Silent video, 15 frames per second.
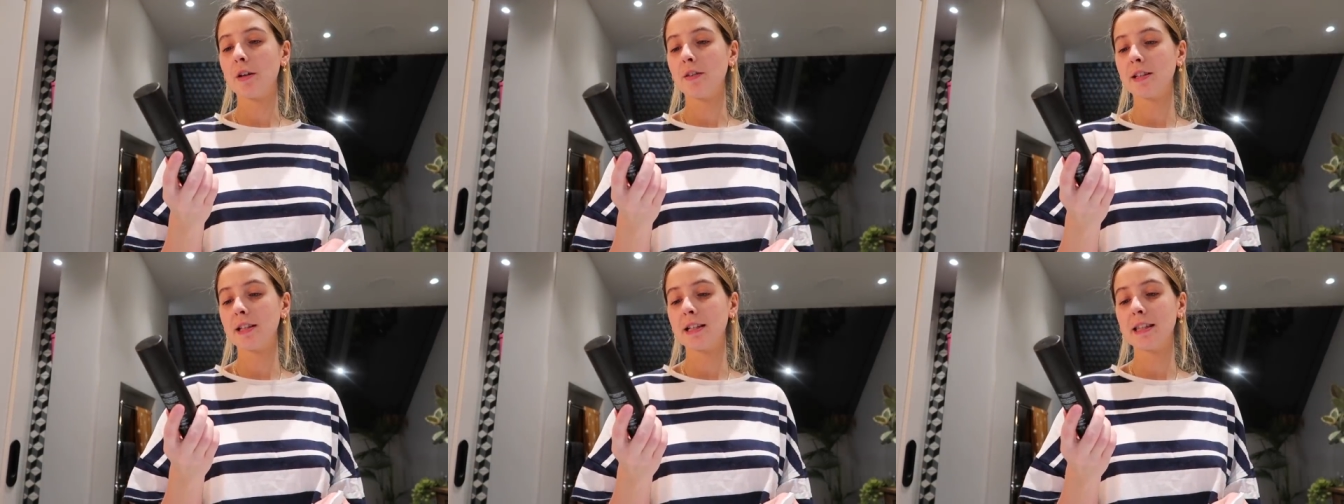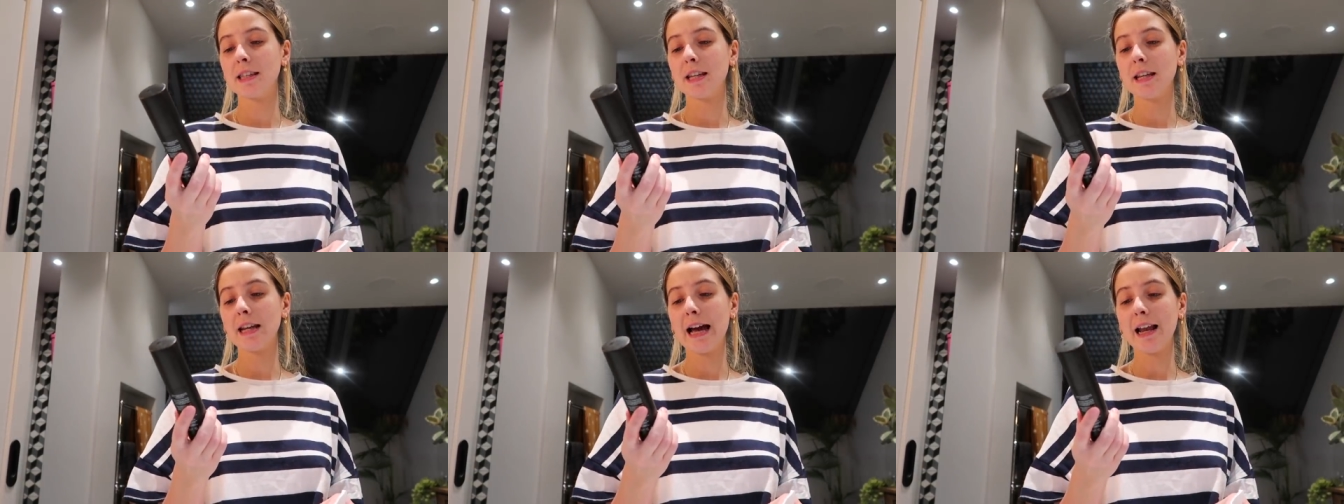This is
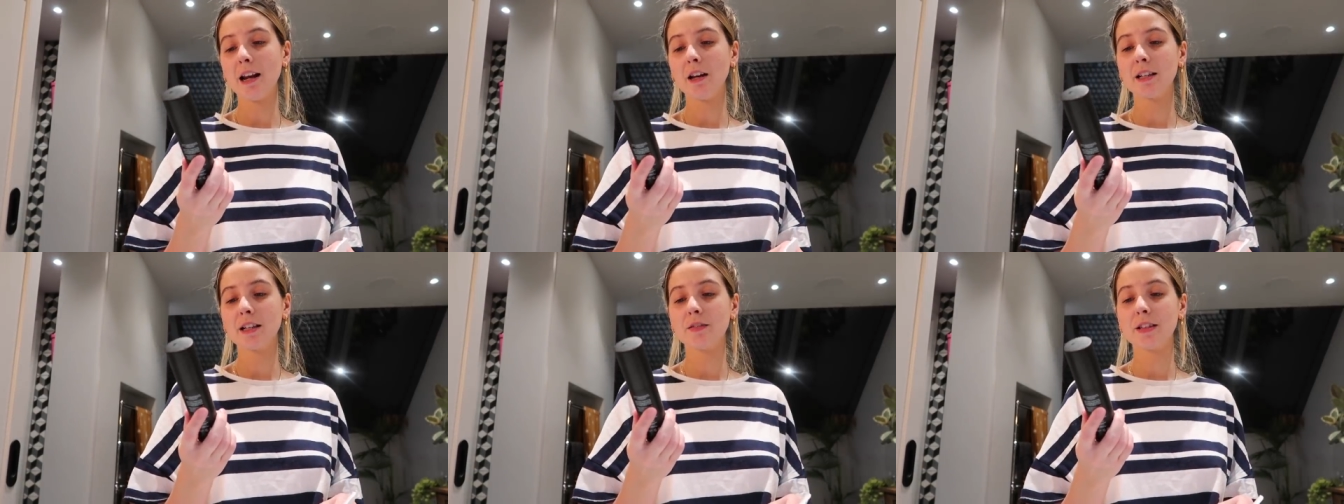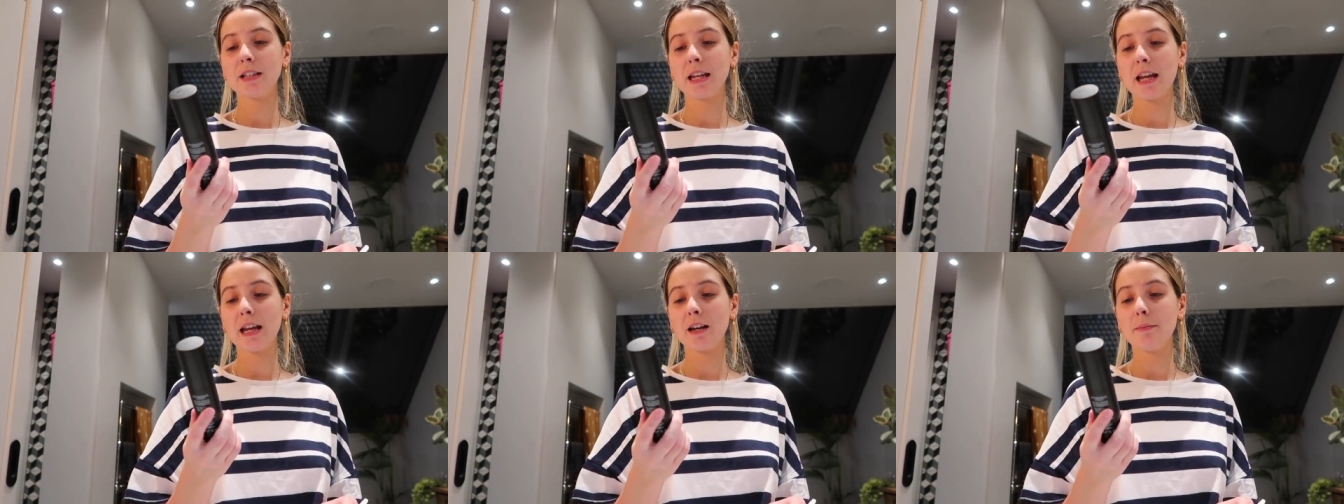the Allies of
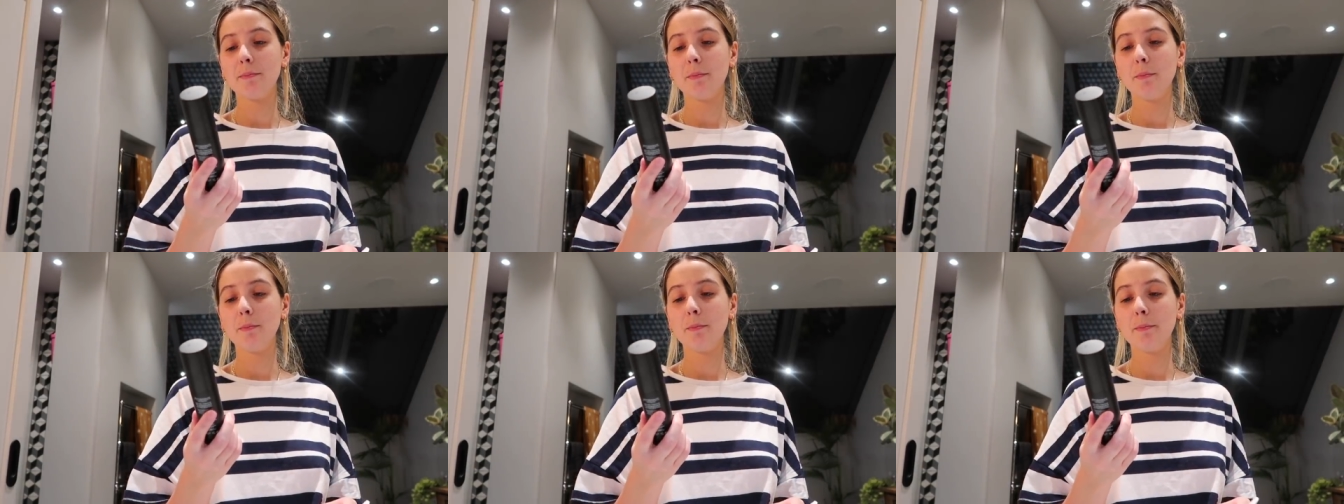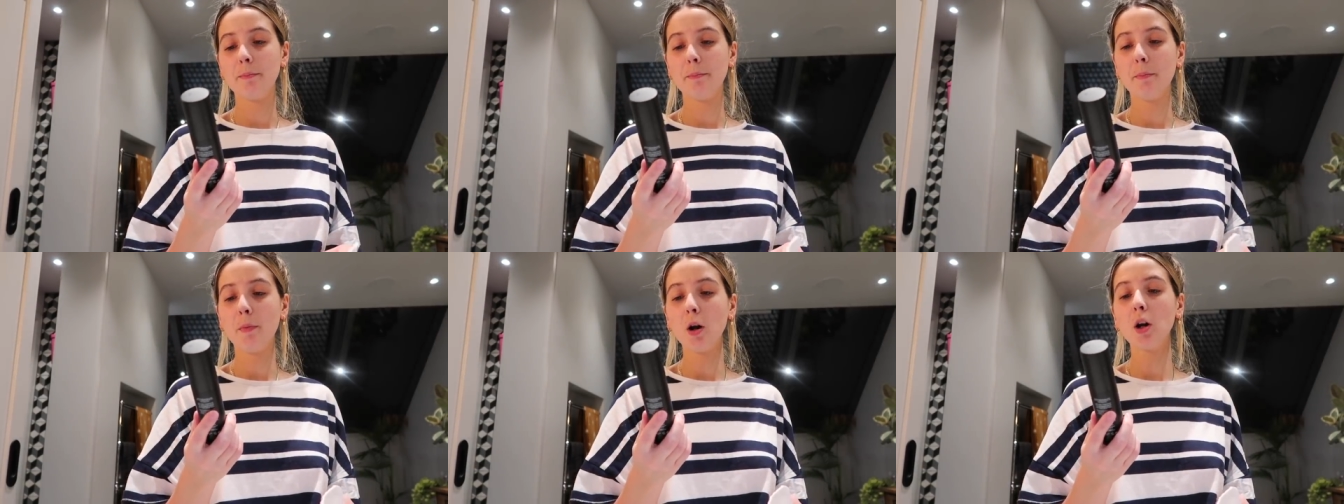
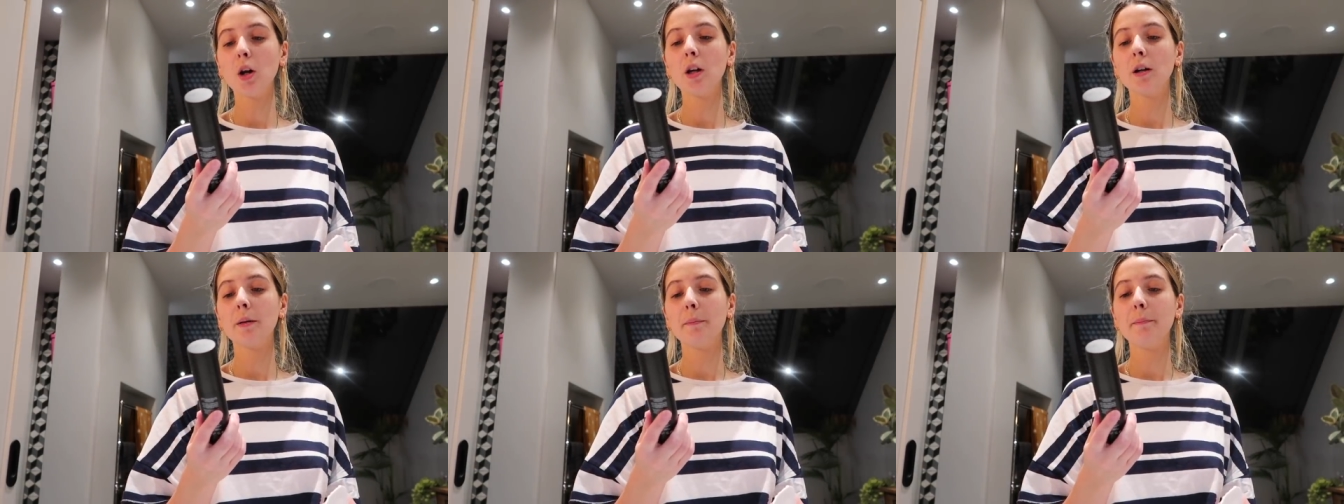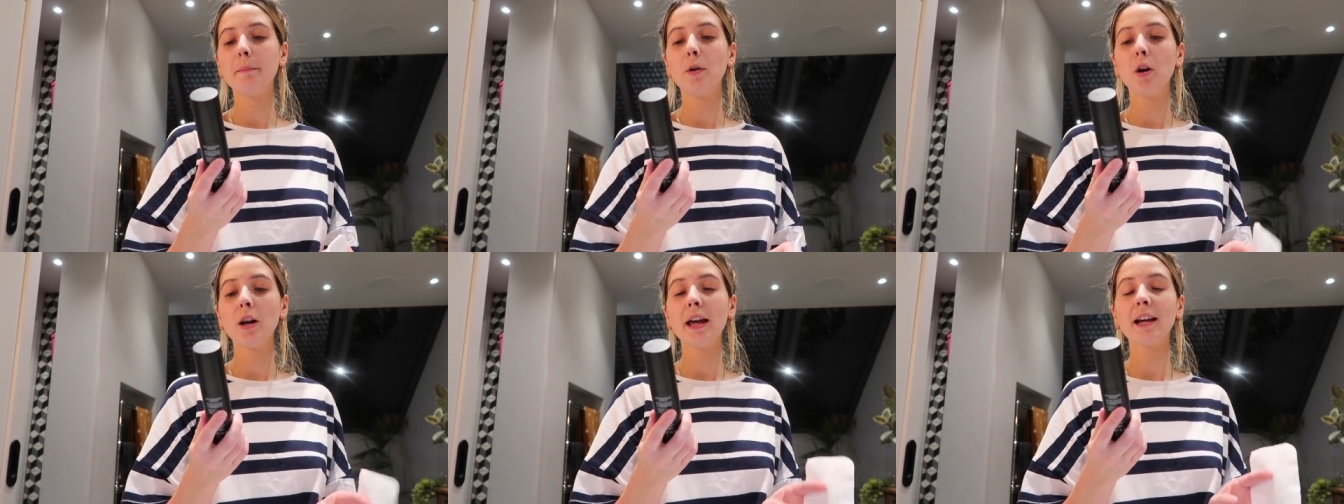Skin Mol
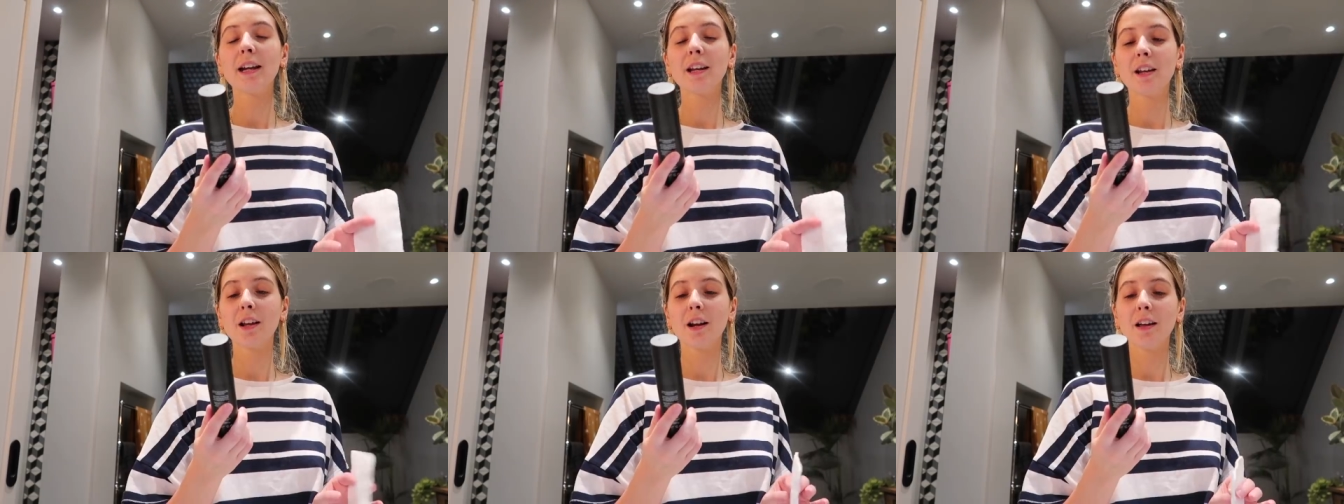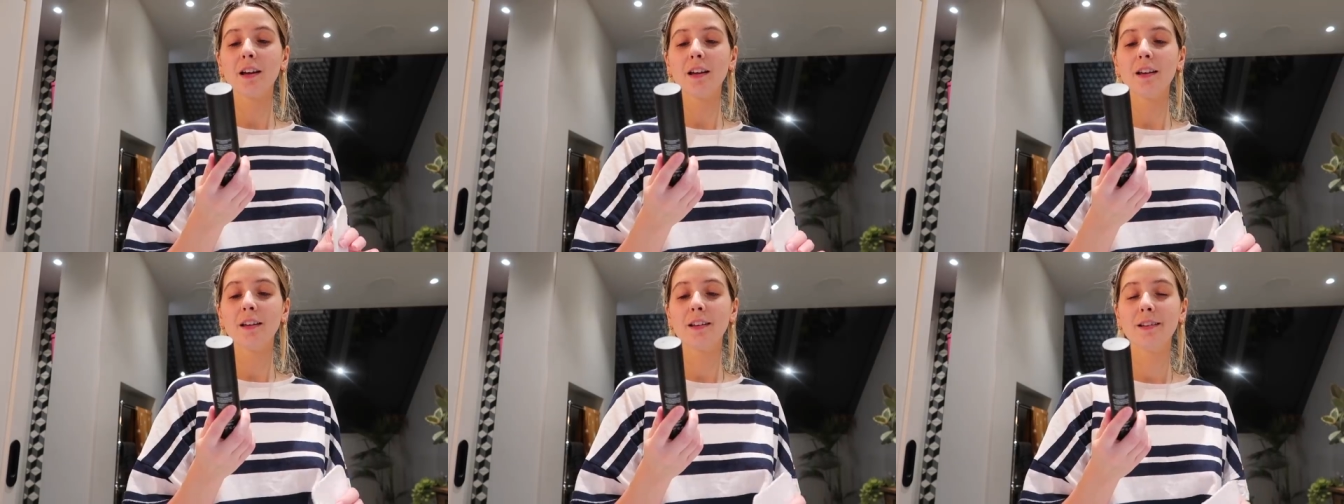
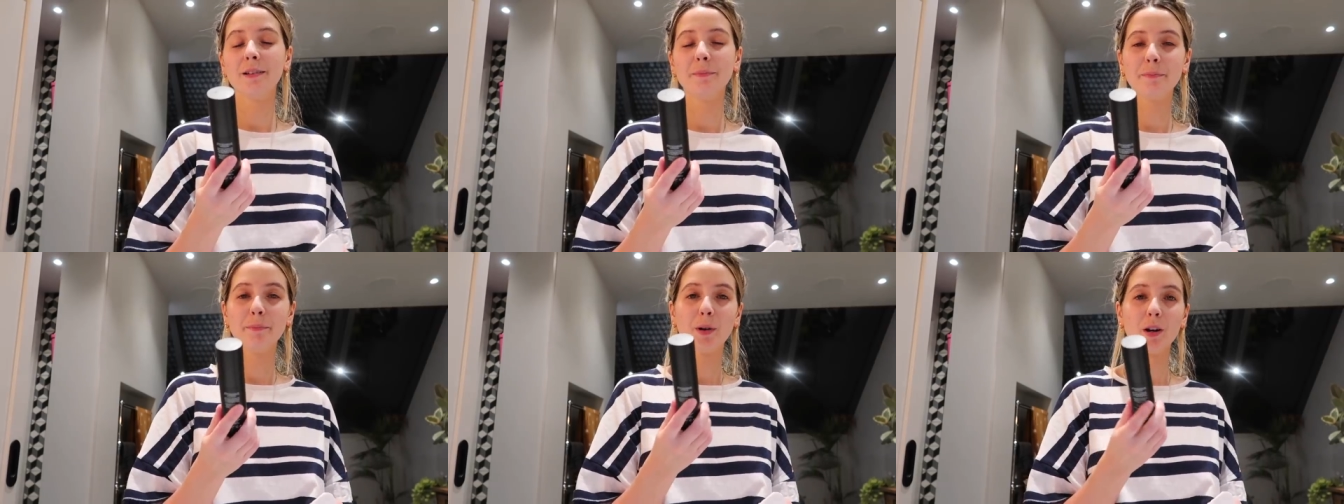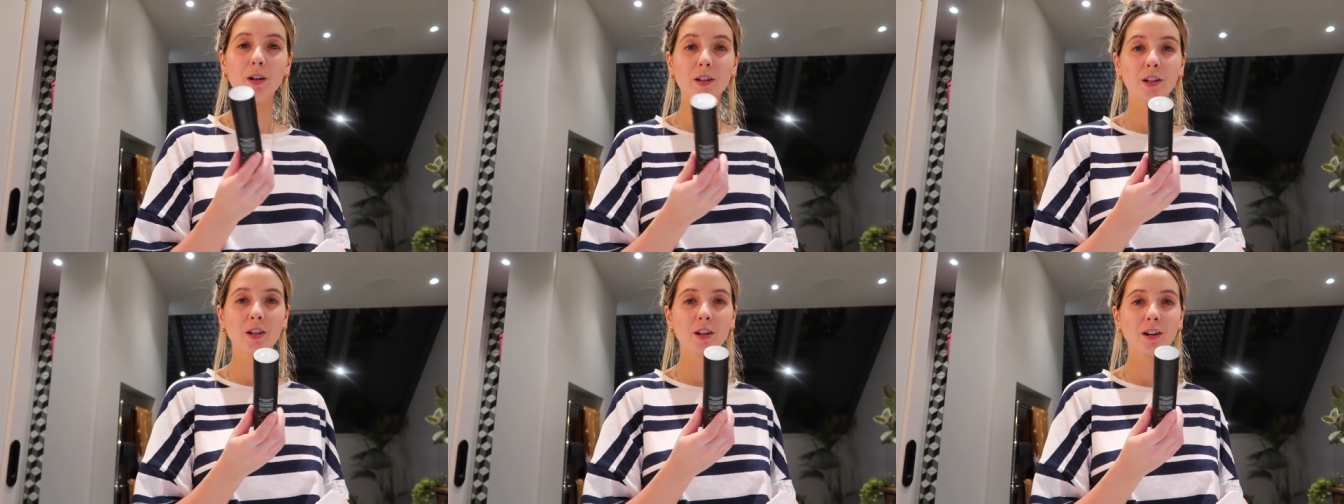Molecular
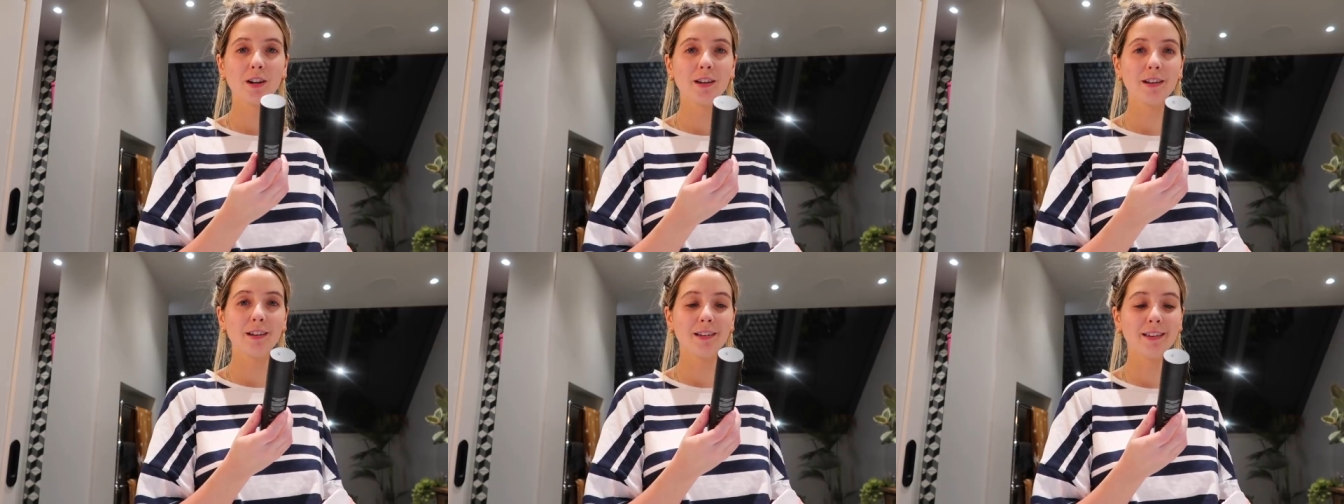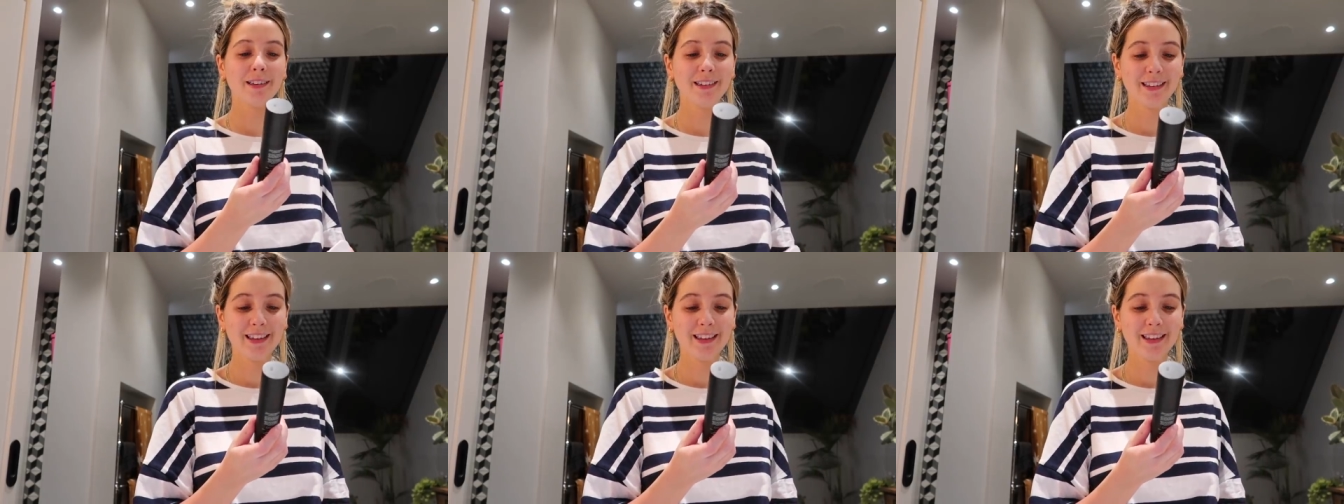Molecular